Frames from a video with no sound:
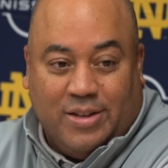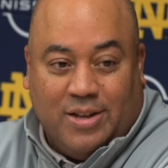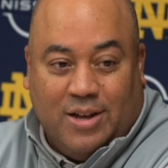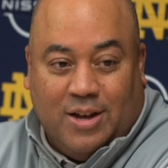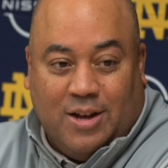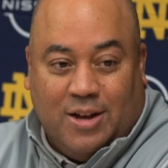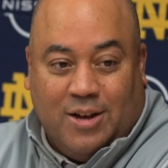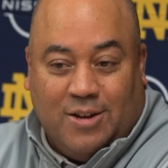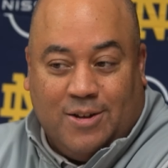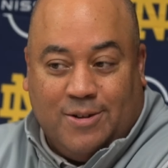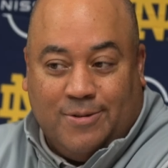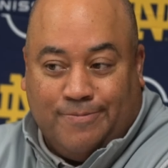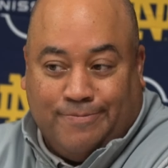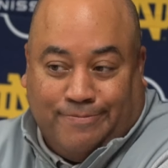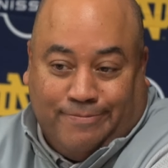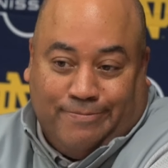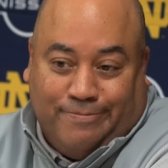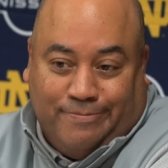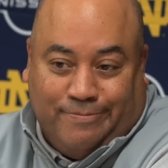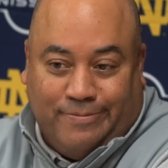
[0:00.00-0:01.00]
Um,
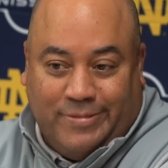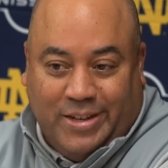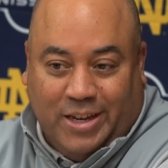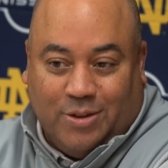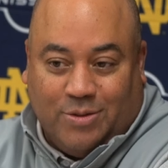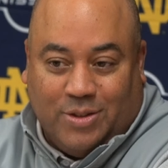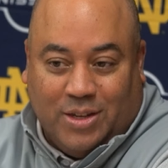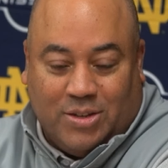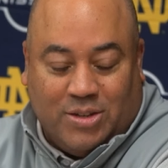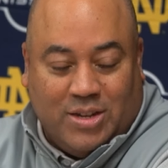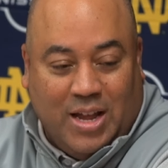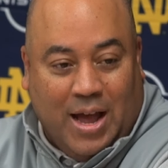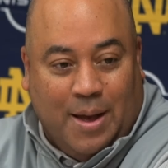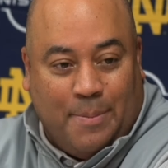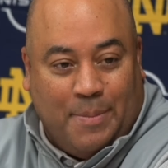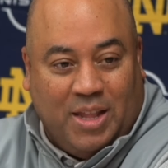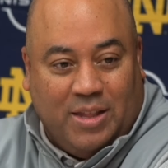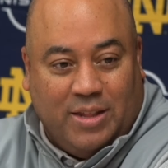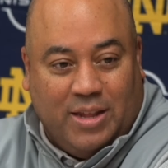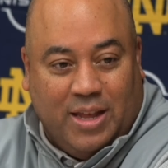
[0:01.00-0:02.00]
you know, this
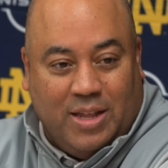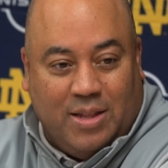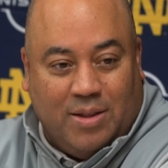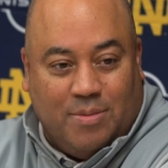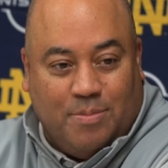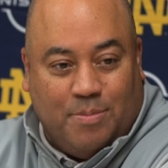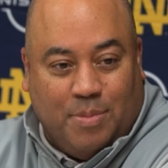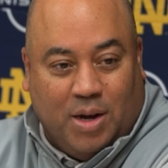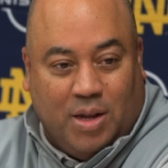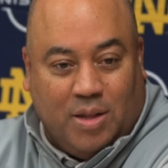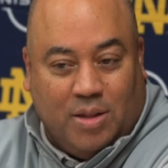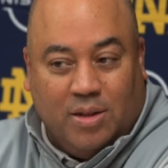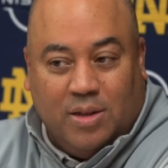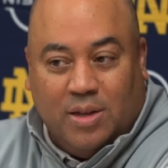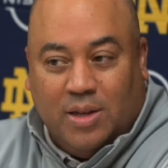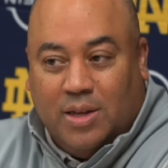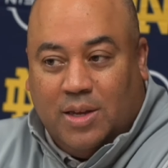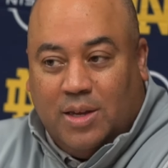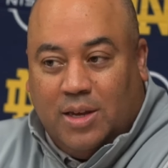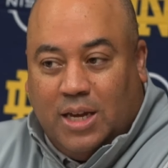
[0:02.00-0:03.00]
time it didn't, but
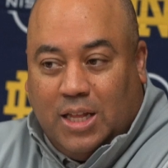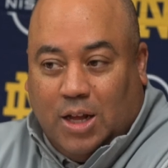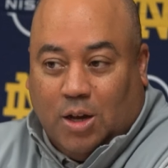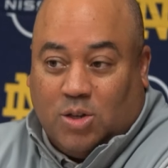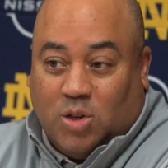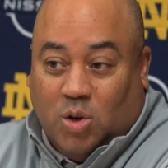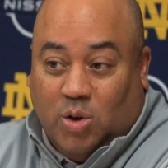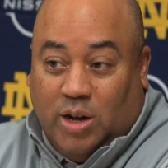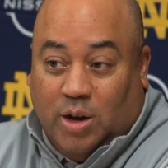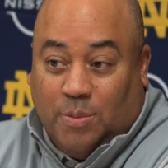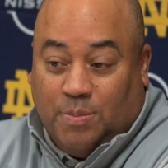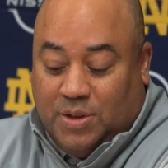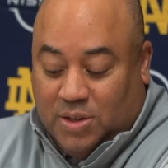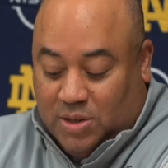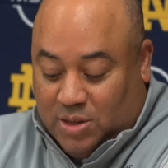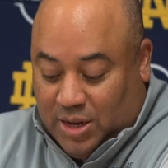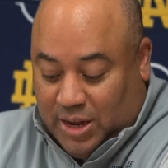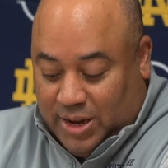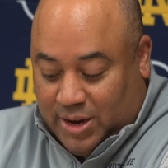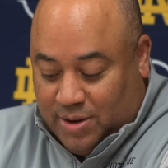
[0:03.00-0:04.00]
it also helped
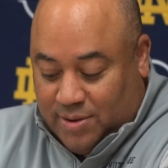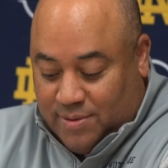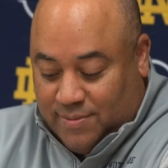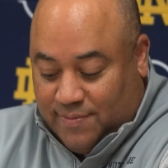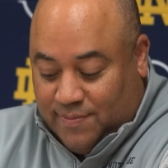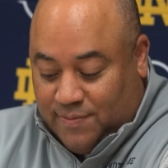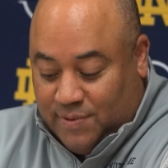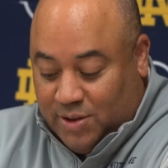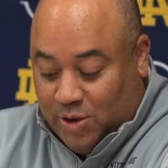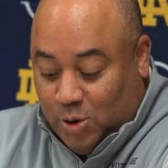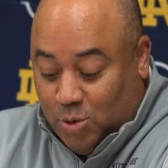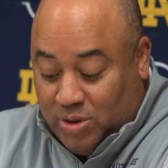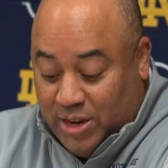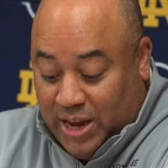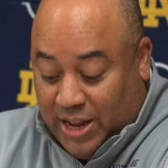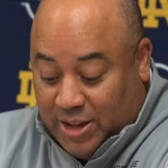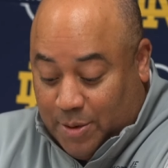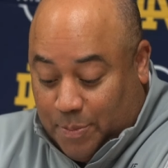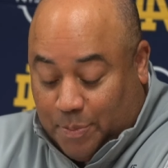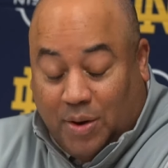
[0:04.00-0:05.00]
us. Like dudes
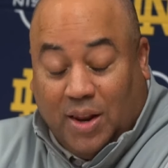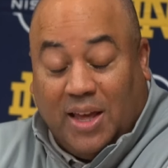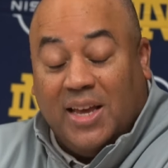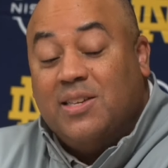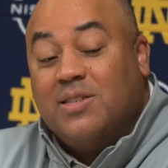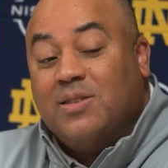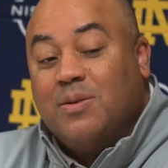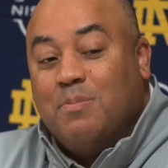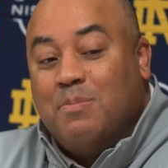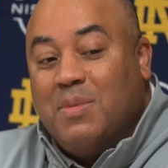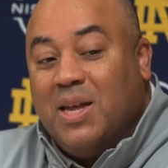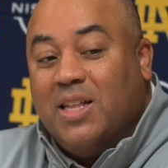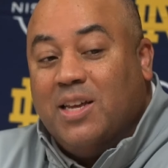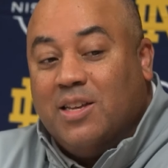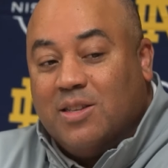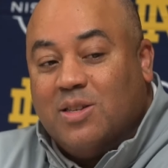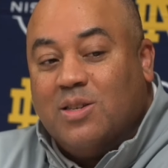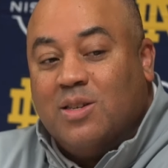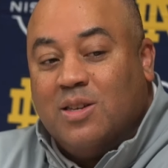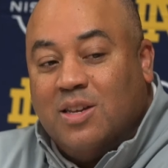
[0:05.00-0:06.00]
had to play some
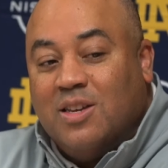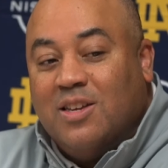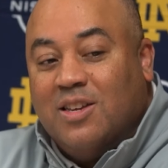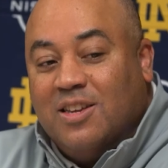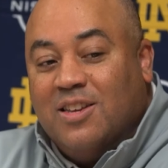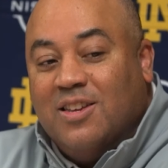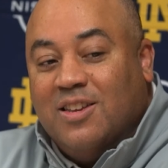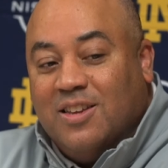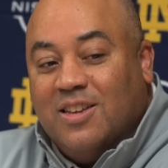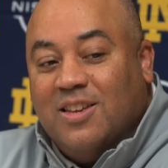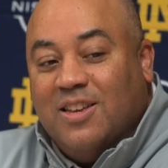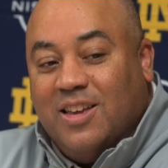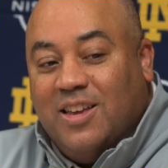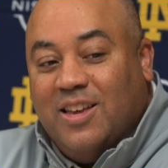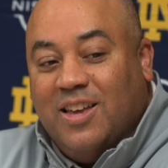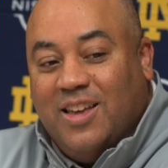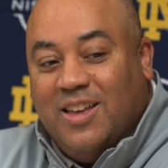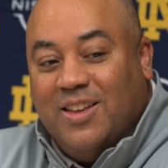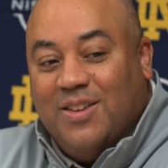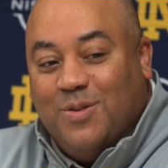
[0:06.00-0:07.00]
minutes.
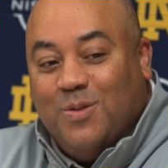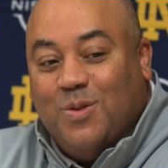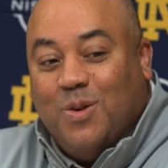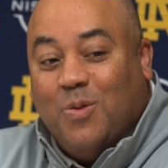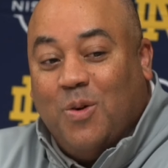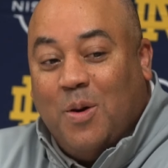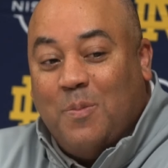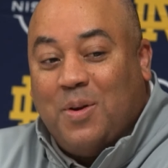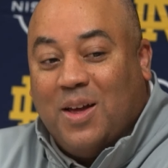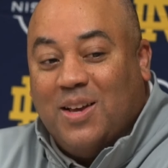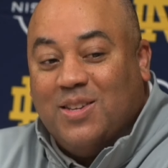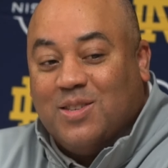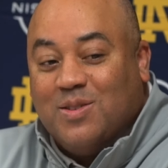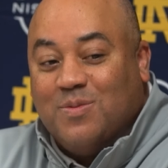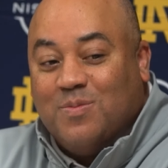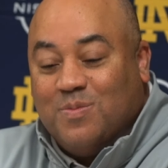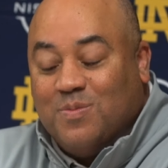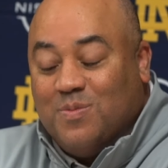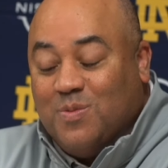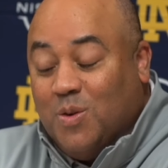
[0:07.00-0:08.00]
And when we play
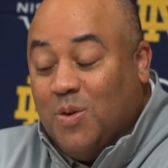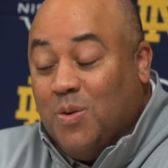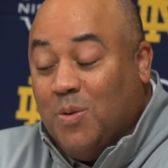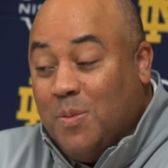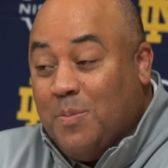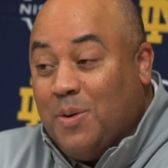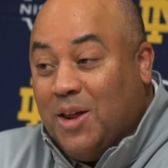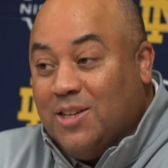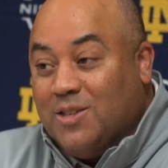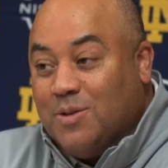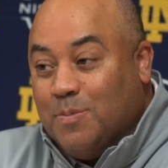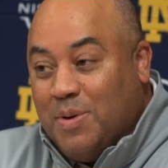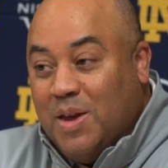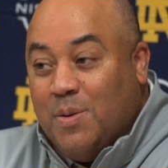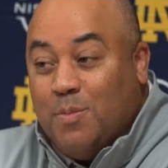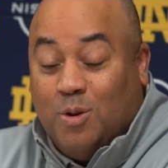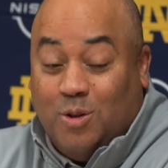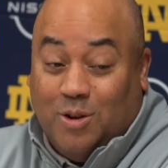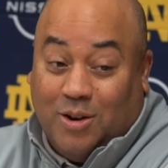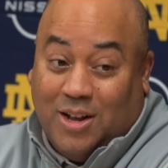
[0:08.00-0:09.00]
some, when we play some
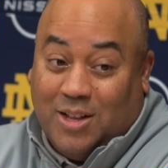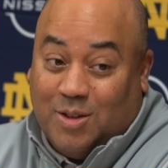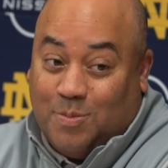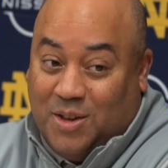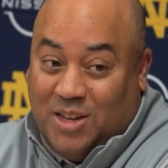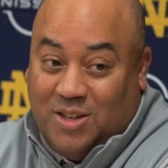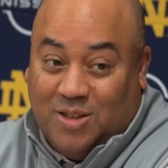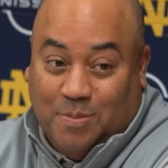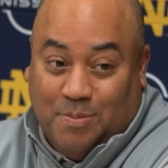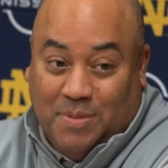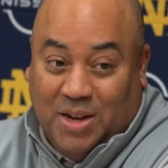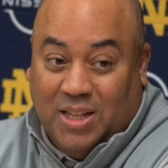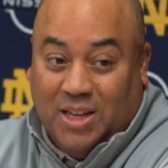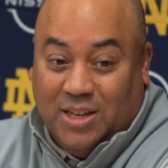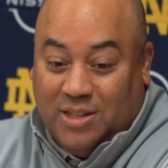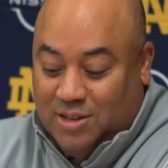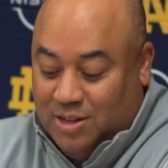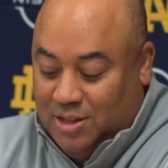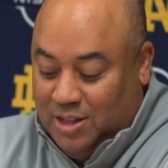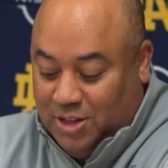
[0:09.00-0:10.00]
people, they're gonna have to play some
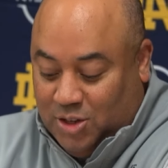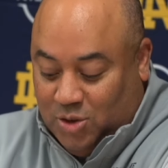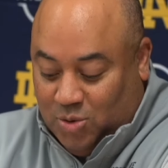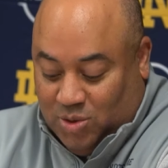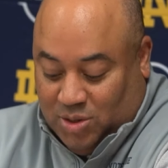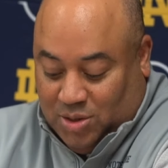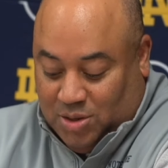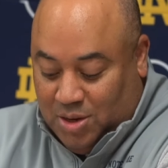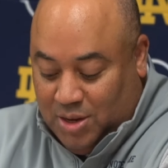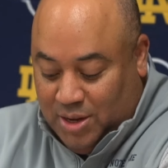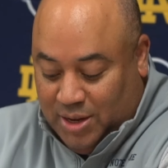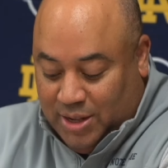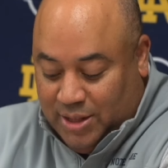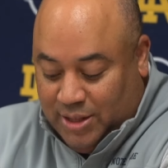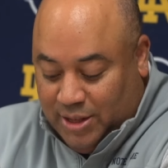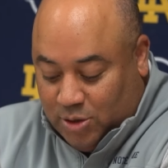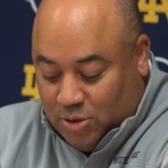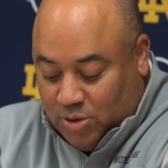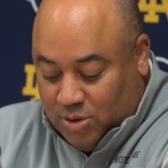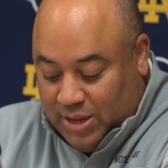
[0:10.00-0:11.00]
minutes, and this was,
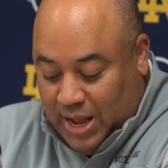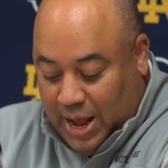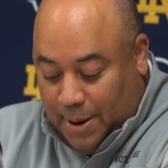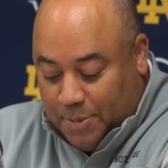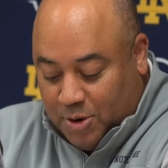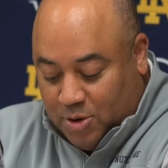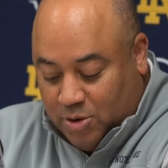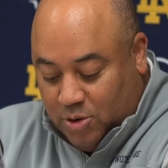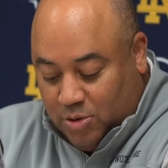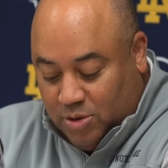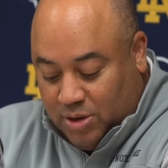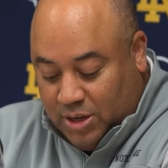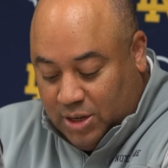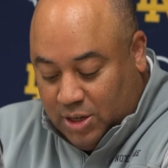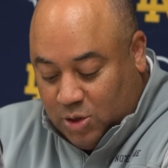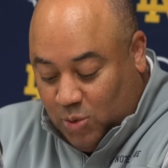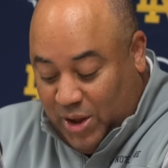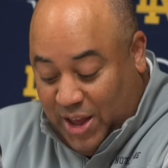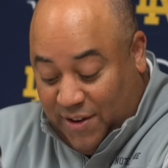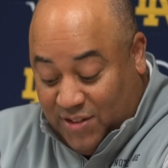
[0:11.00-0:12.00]
this was an opportunity
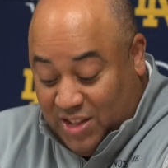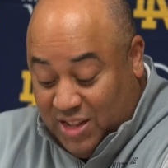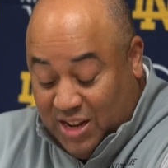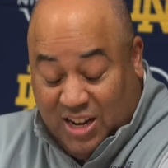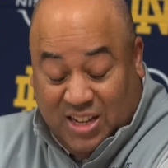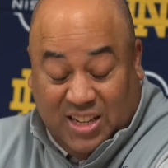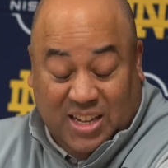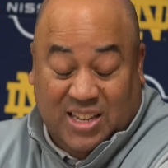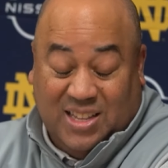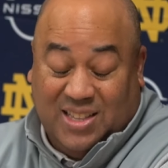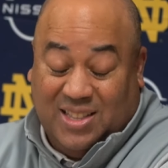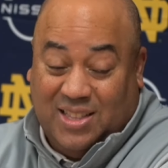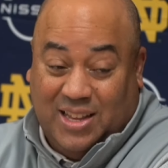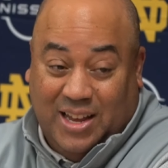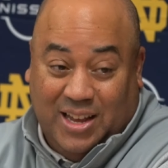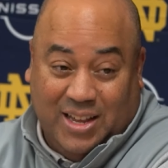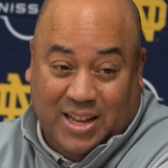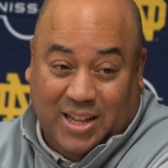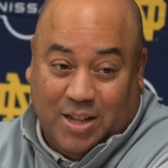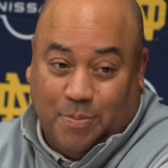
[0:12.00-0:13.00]
because we haven't done it.
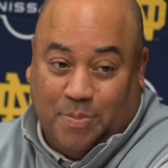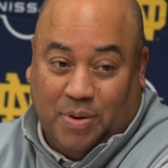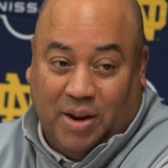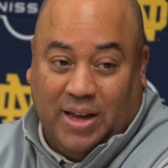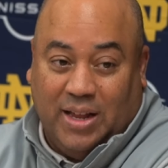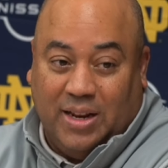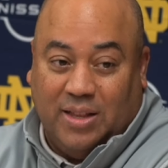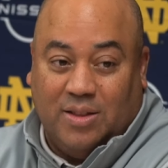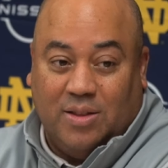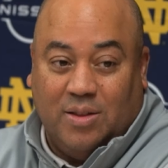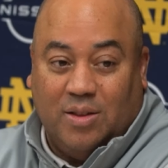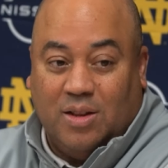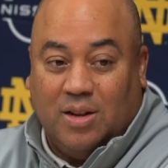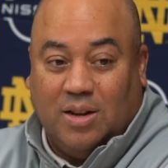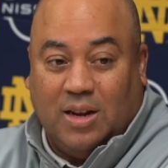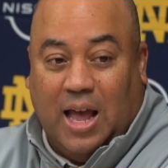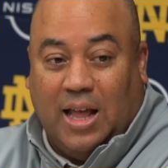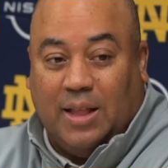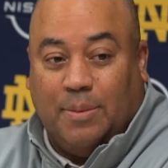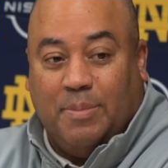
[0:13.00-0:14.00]
They didn't get to play
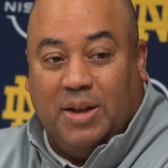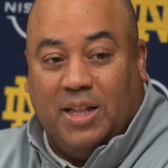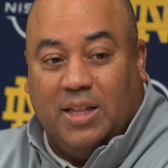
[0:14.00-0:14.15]
a lot of